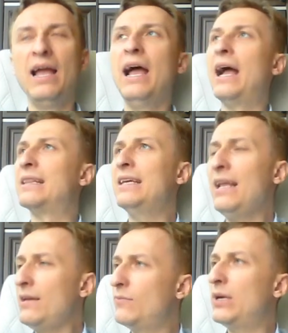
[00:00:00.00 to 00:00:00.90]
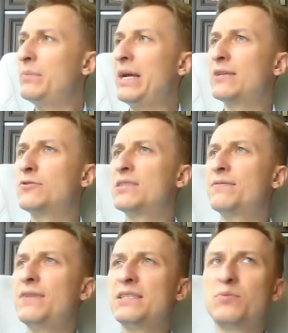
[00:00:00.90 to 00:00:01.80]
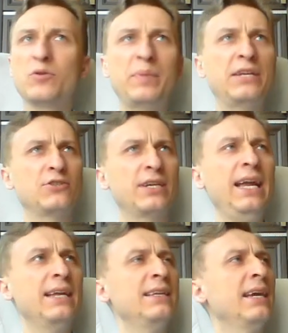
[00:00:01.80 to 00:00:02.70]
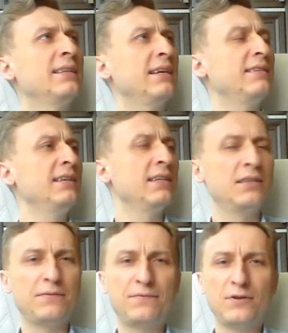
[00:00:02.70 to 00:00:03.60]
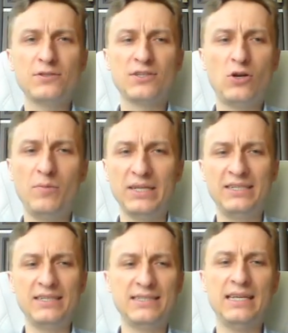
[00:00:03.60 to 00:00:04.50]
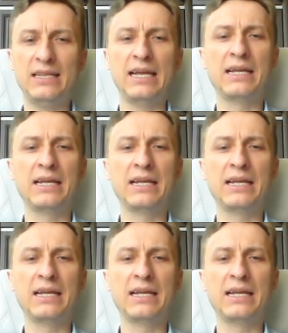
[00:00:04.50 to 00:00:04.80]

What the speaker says: And then I went back to the Facebook page again, and I think in the first comment he said